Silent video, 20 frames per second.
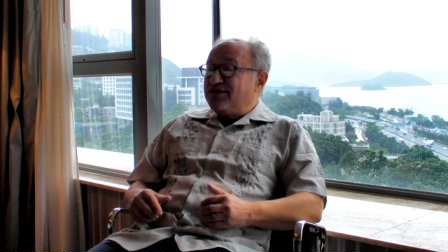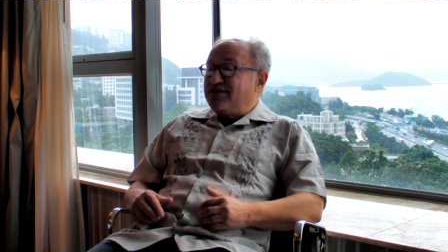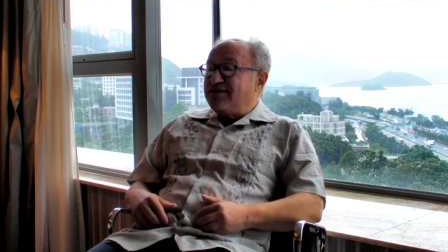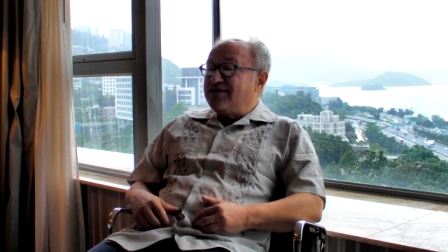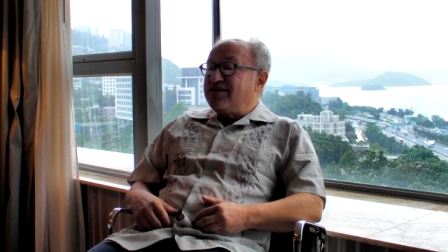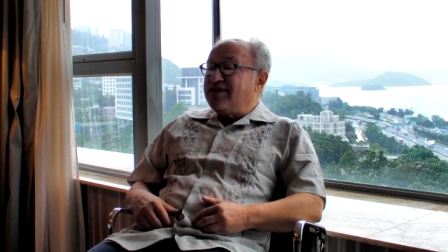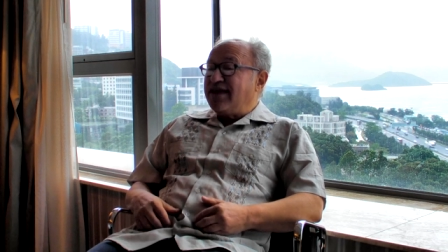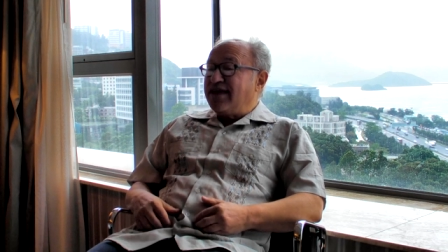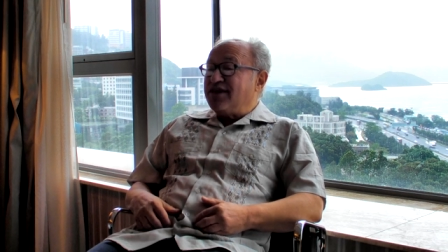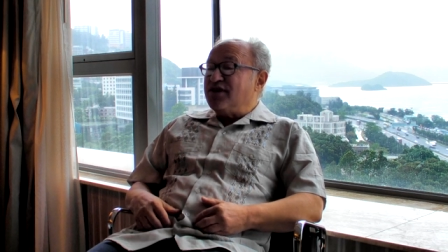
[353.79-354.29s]

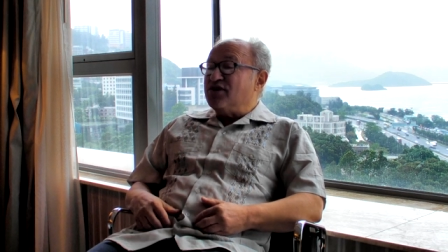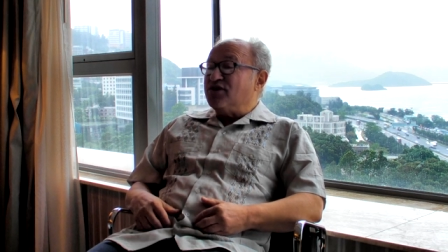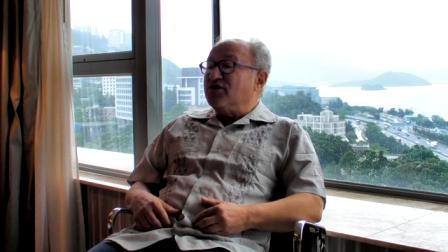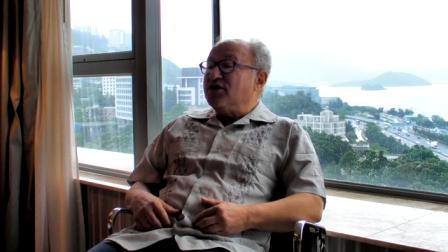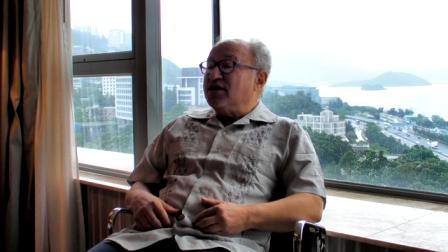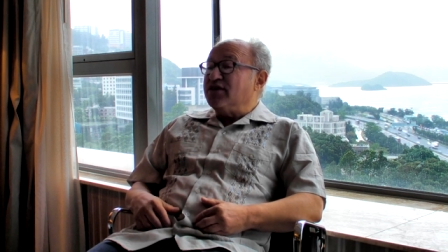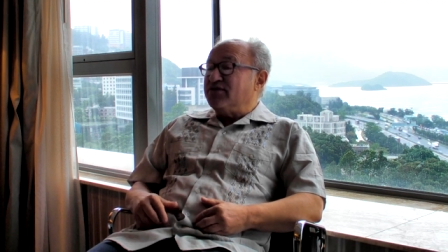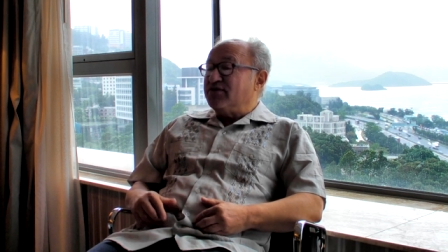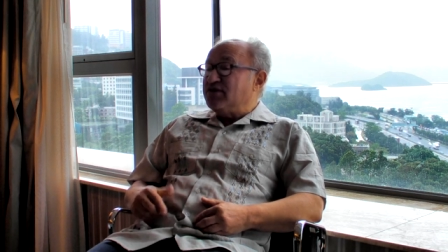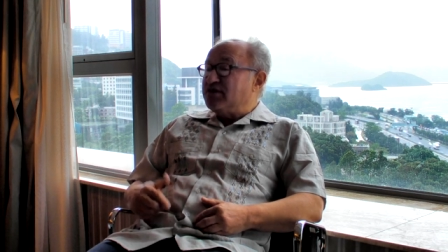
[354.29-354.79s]
That they, you know,
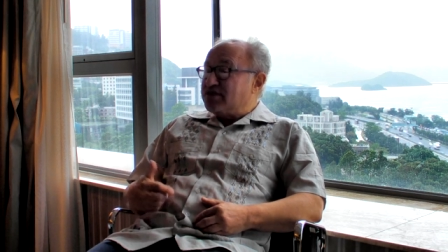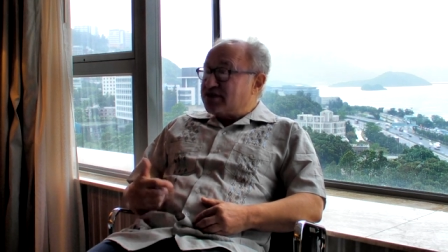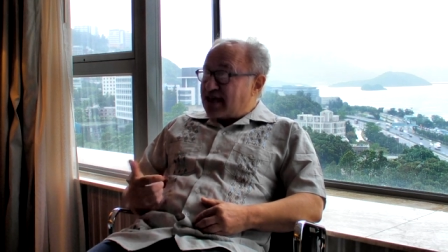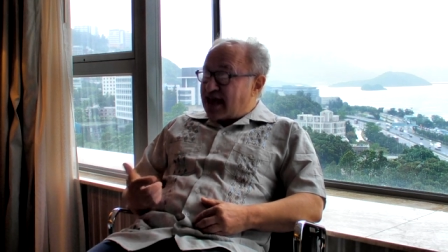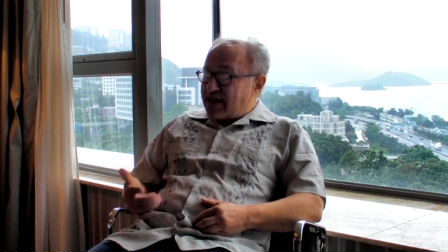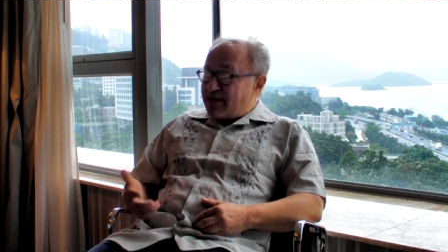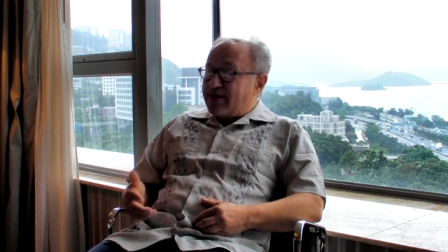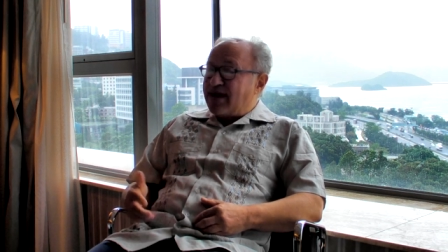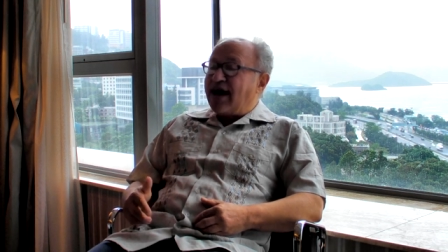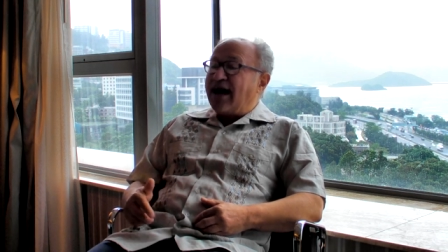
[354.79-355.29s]
live in the
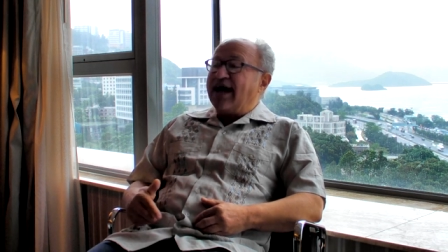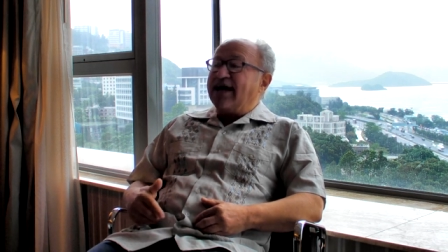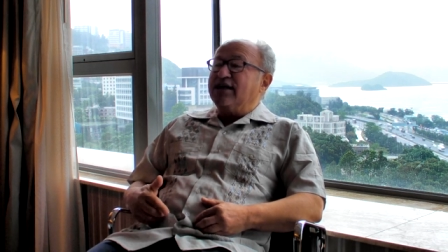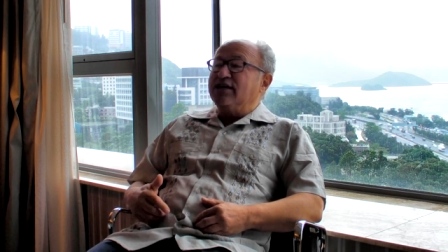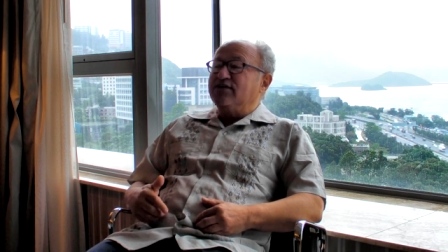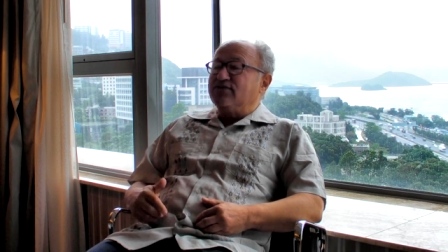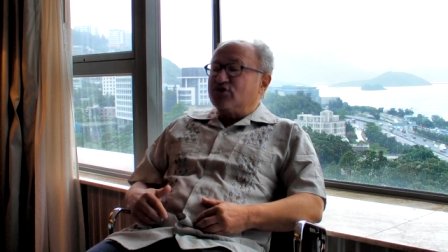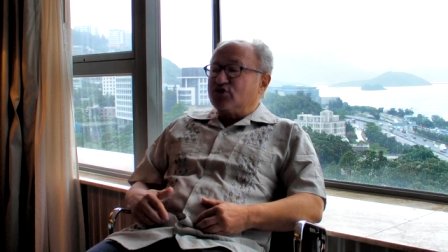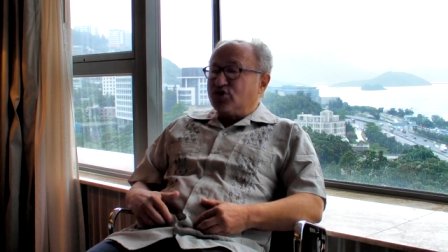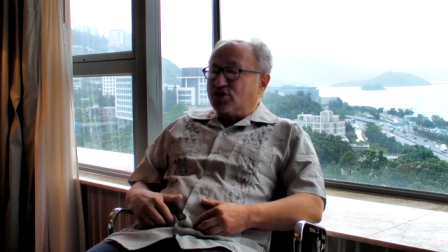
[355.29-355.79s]
same kind
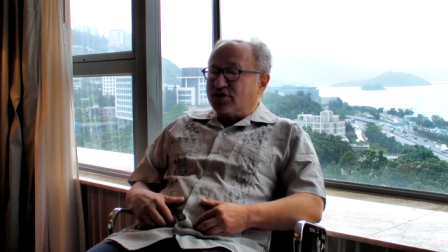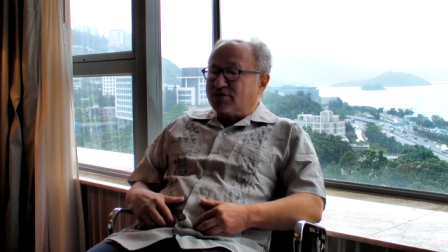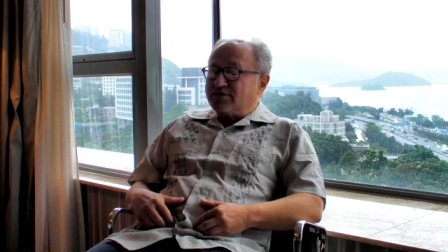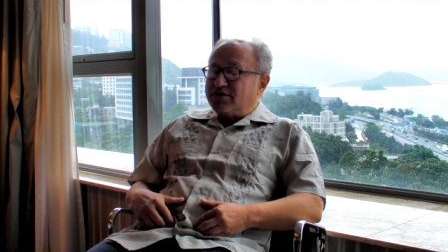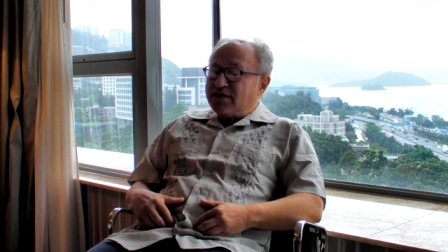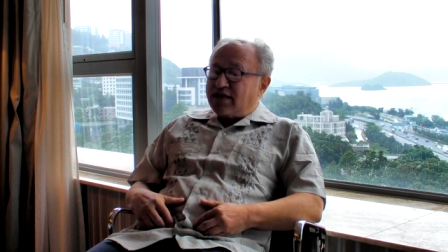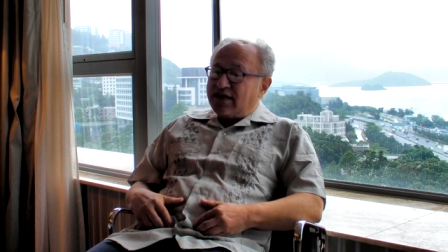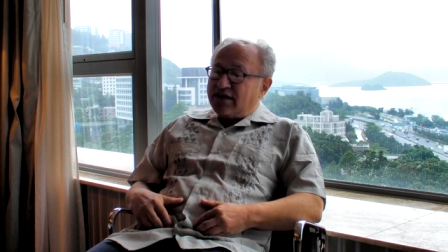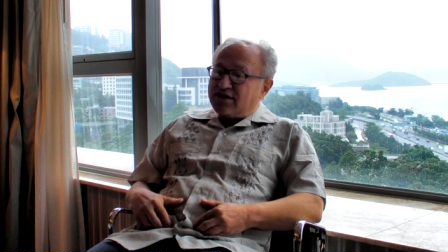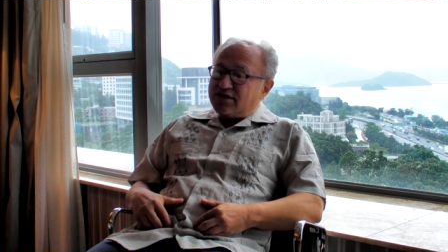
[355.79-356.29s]
of
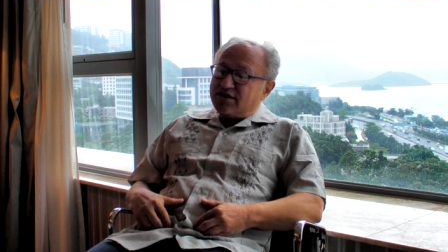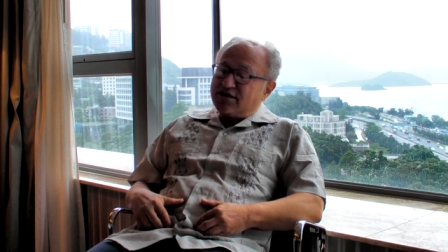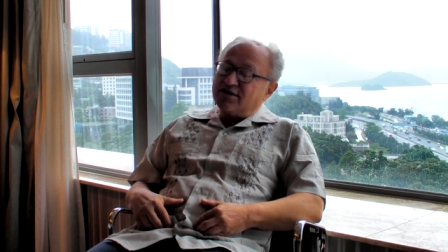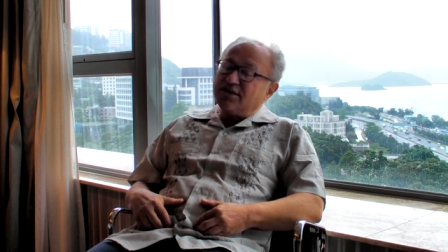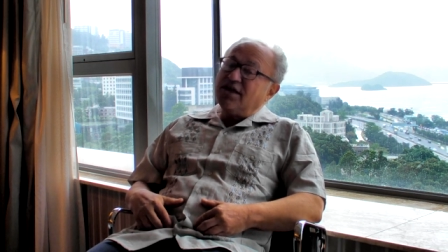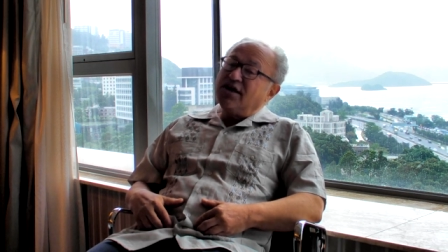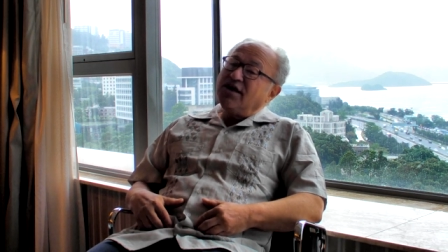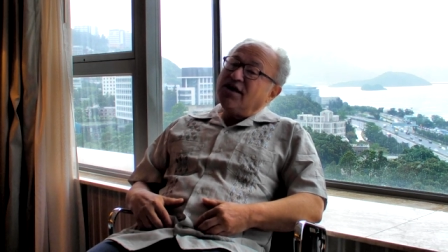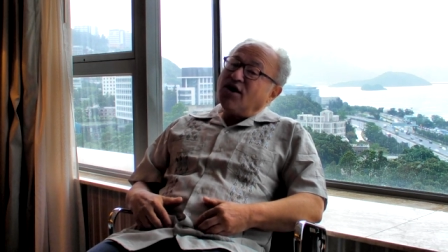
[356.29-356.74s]
circumstances.